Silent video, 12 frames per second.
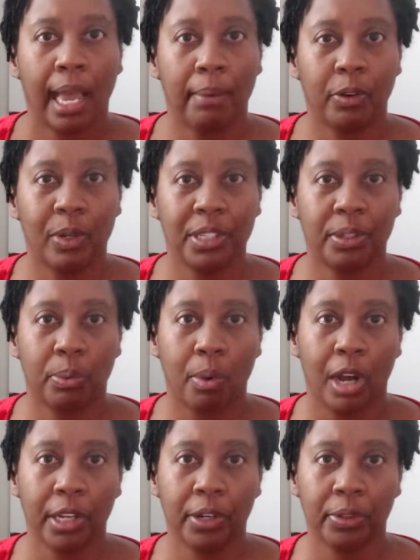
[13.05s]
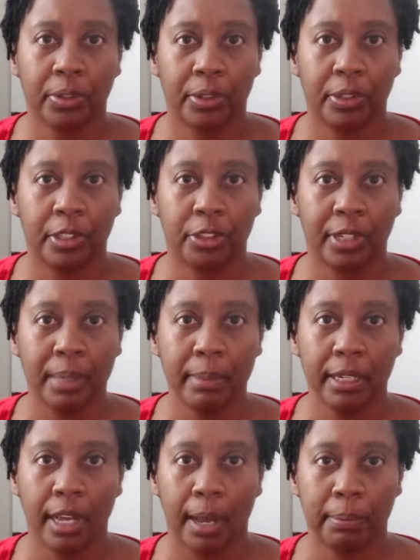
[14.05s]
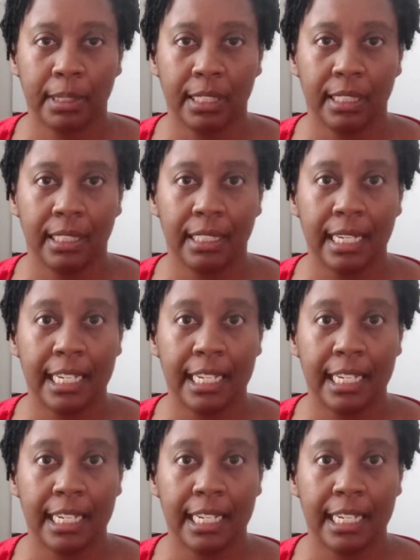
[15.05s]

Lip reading: I'm going to walk you through the treatment options